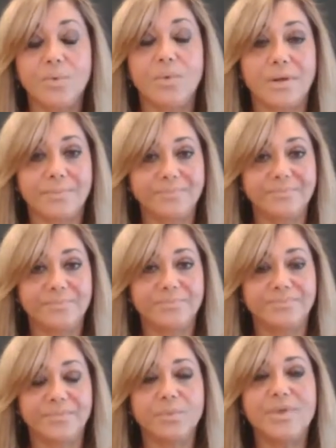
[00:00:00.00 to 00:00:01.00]
Well,
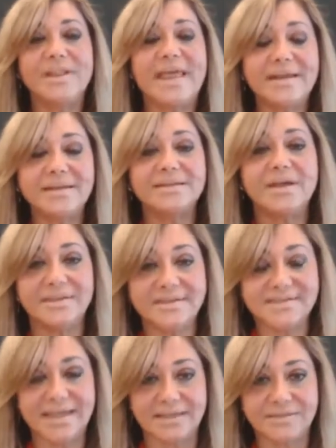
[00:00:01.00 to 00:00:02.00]
we landed on
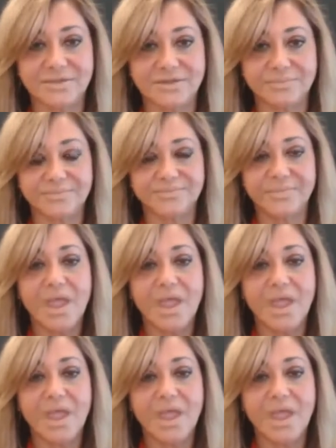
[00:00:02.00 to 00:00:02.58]
this answer.